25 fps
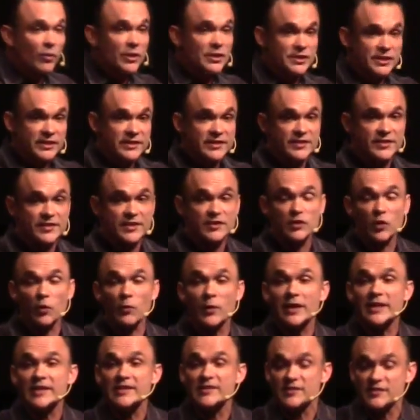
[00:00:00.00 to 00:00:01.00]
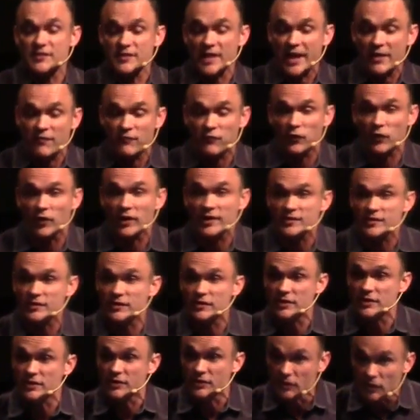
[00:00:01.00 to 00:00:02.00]
what Jesus has already said for us
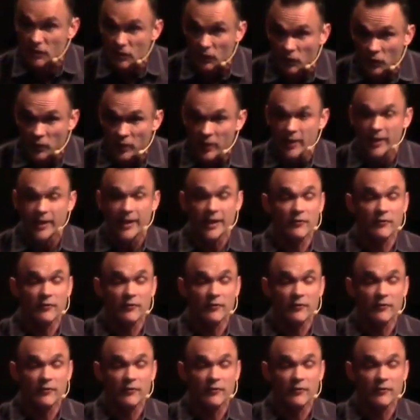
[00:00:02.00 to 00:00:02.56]
to do,